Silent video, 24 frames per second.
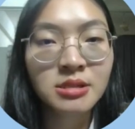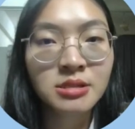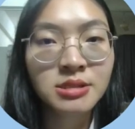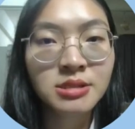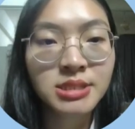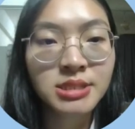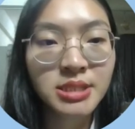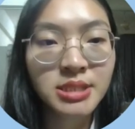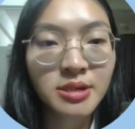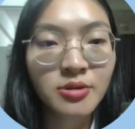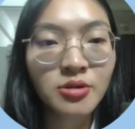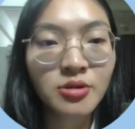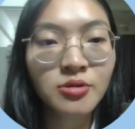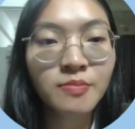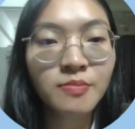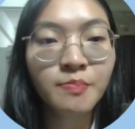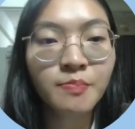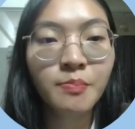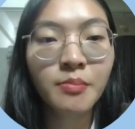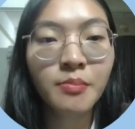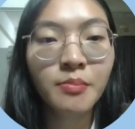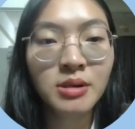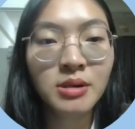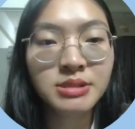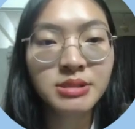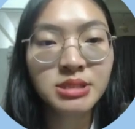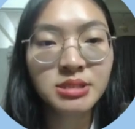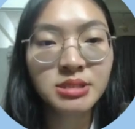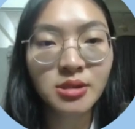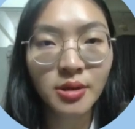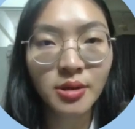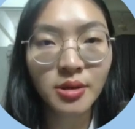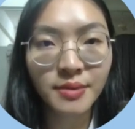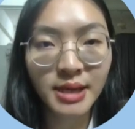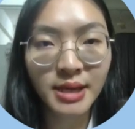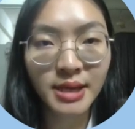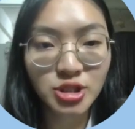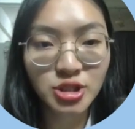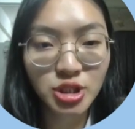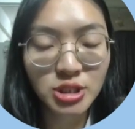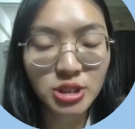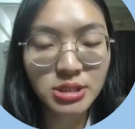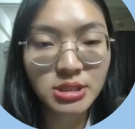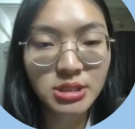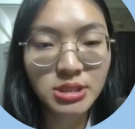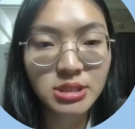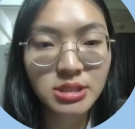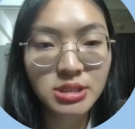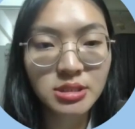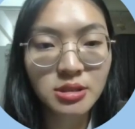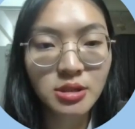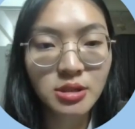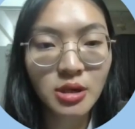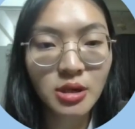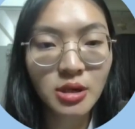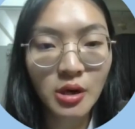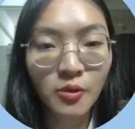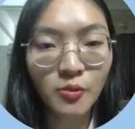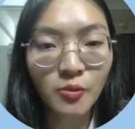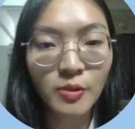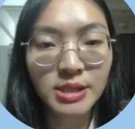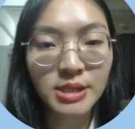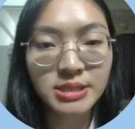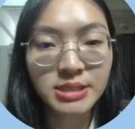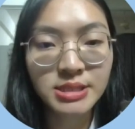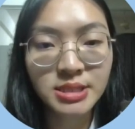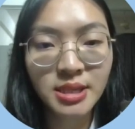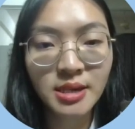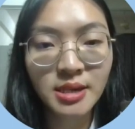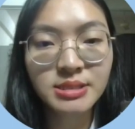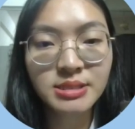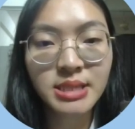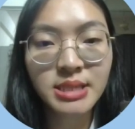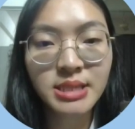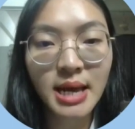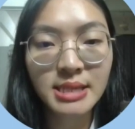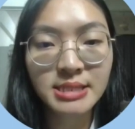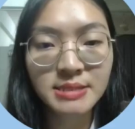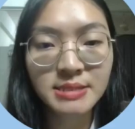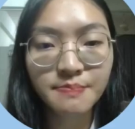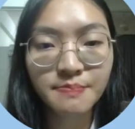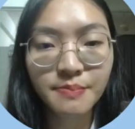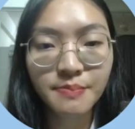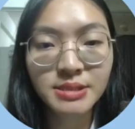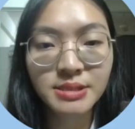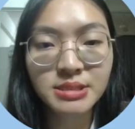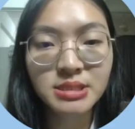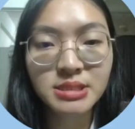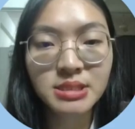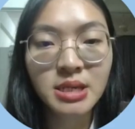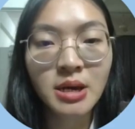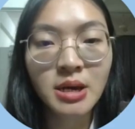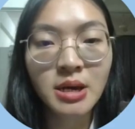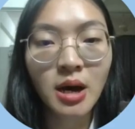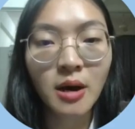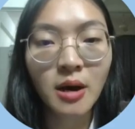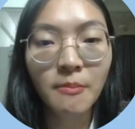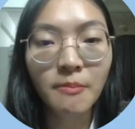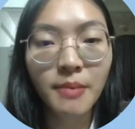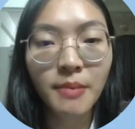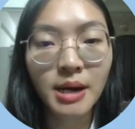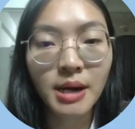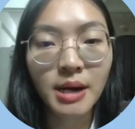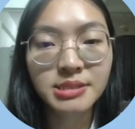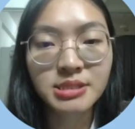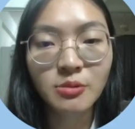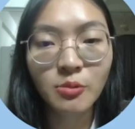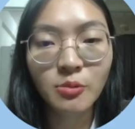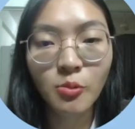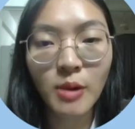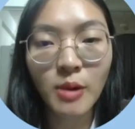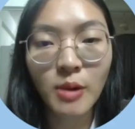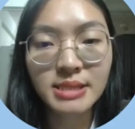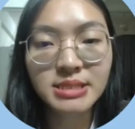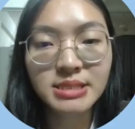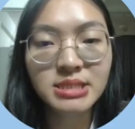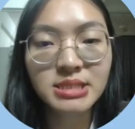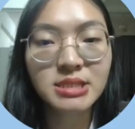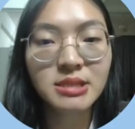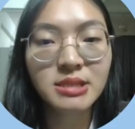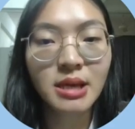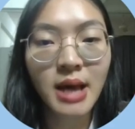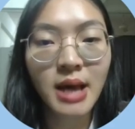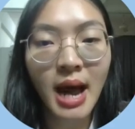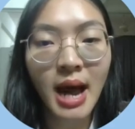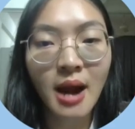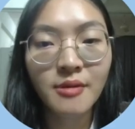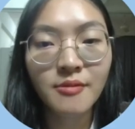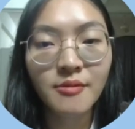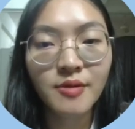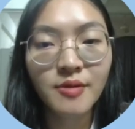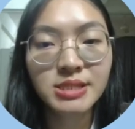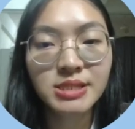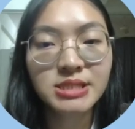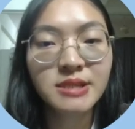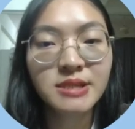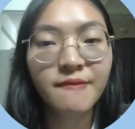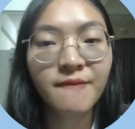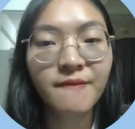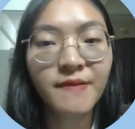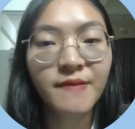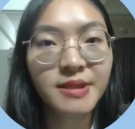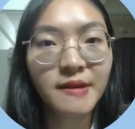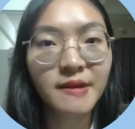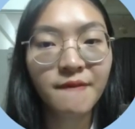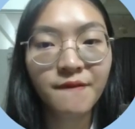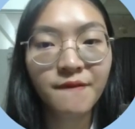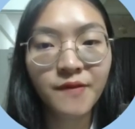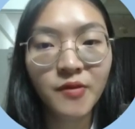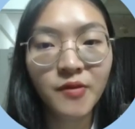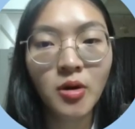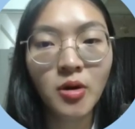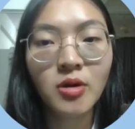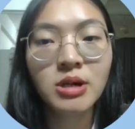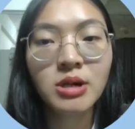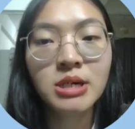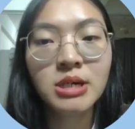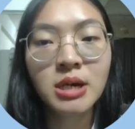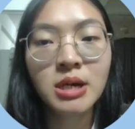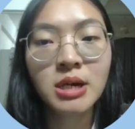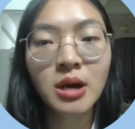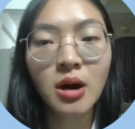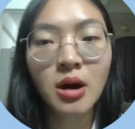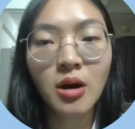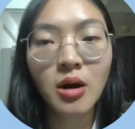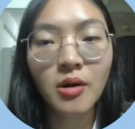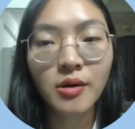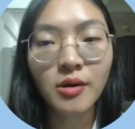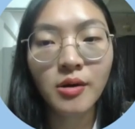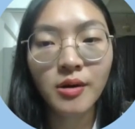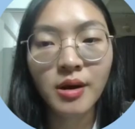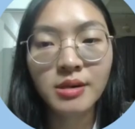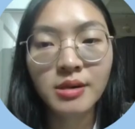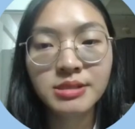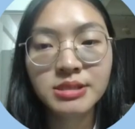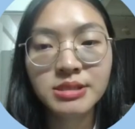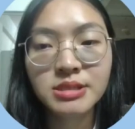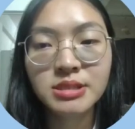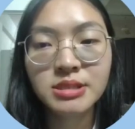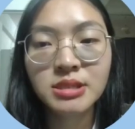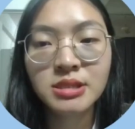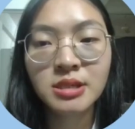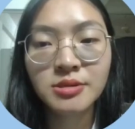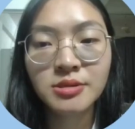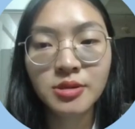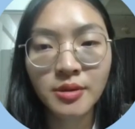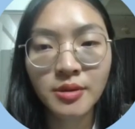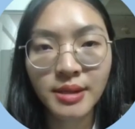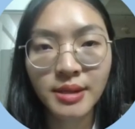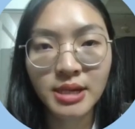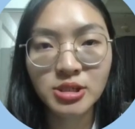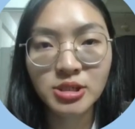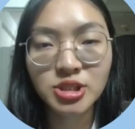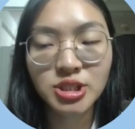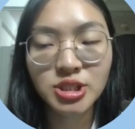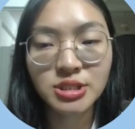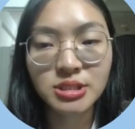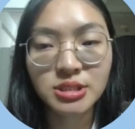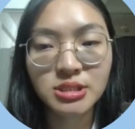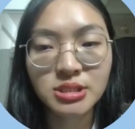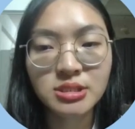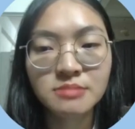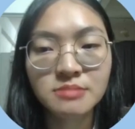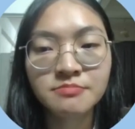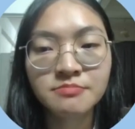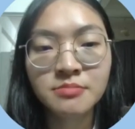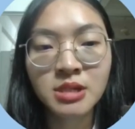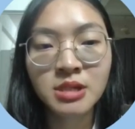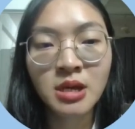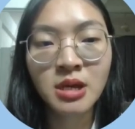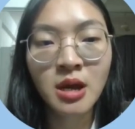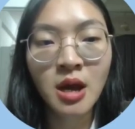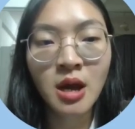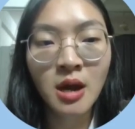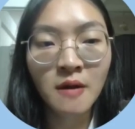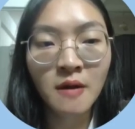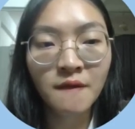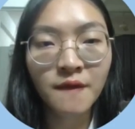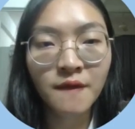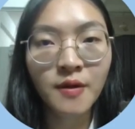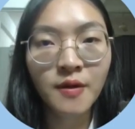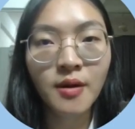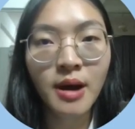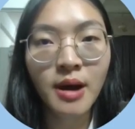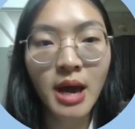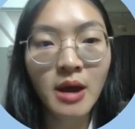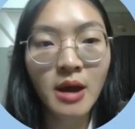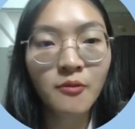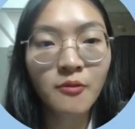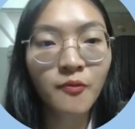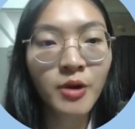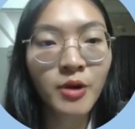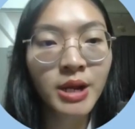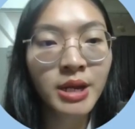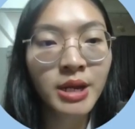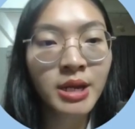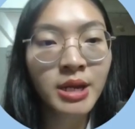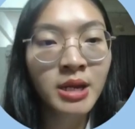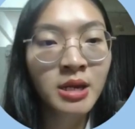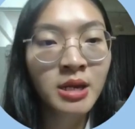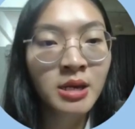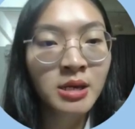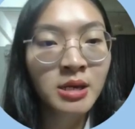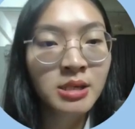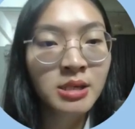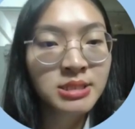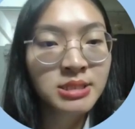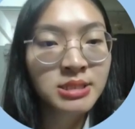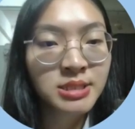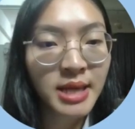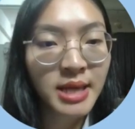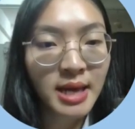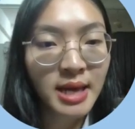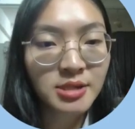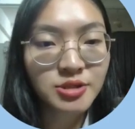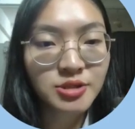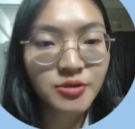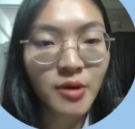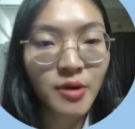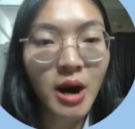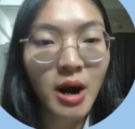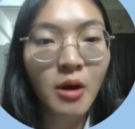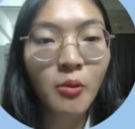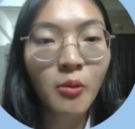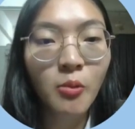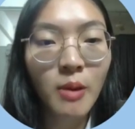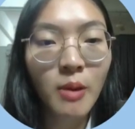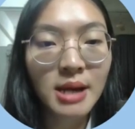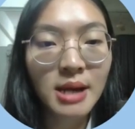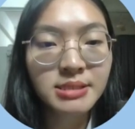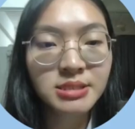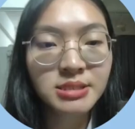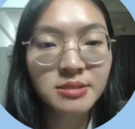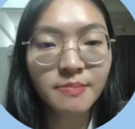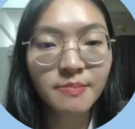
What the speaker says: zero bone donations, we still expect about 154 organ donations. For every extra one